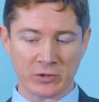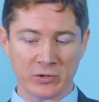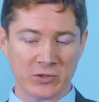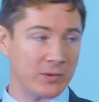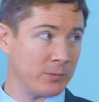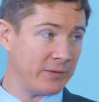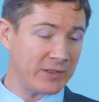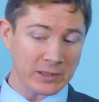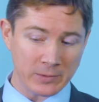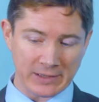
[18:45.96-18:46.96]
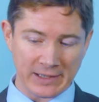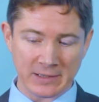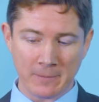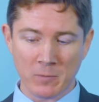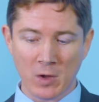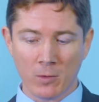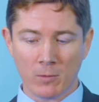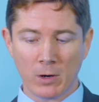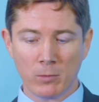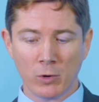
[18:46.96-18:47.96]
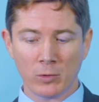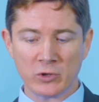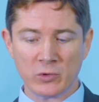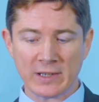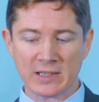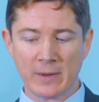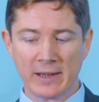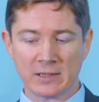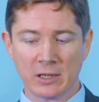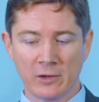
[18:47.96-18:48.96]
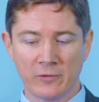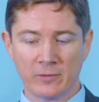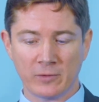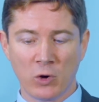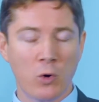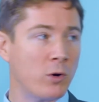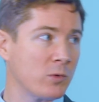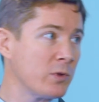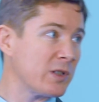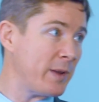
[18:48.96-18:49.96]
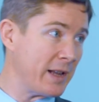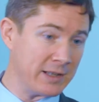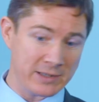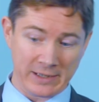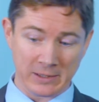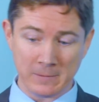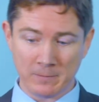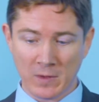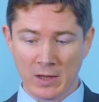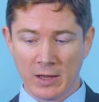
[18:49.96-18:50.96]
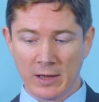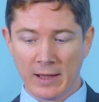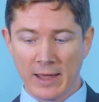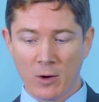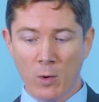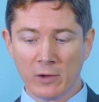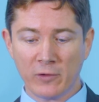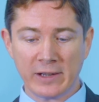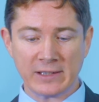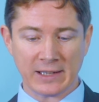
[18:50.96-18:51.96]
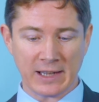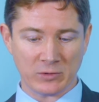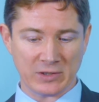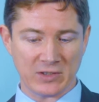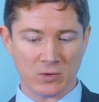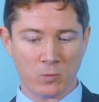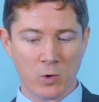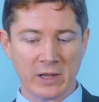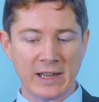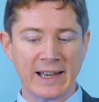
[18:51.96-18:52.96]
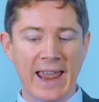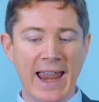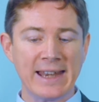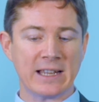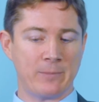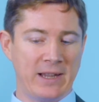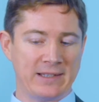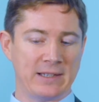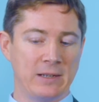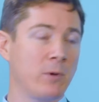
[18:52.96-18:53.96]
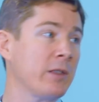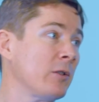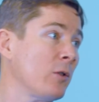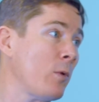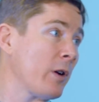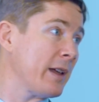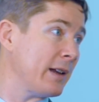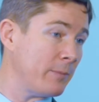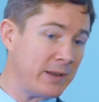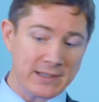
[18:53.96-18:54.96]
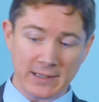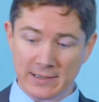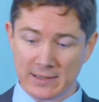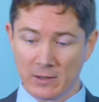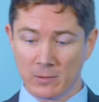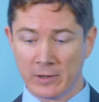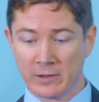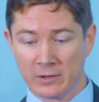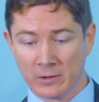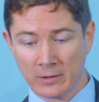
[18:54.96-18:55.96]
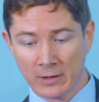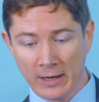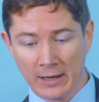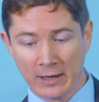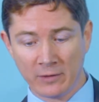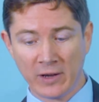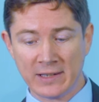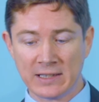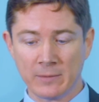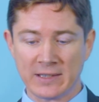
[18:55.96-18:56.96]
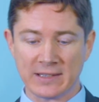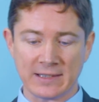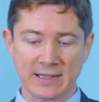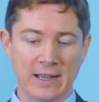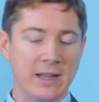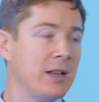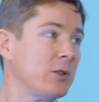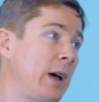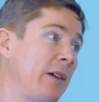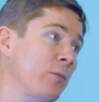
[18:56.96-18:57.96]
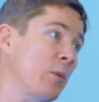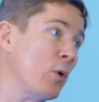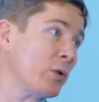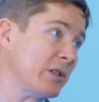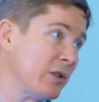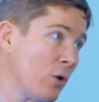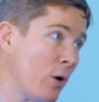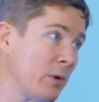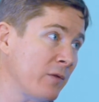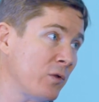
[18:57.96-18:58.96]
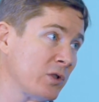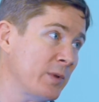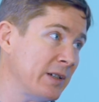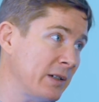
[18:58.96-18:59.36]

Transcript: auditors, we've dealt with that, what role would you expect of the cohort we're speaking to here, qualified accountants working in any capacity, whether they're working in a business or whether they're advising a business, to have them reporting to the Corporate Enforcement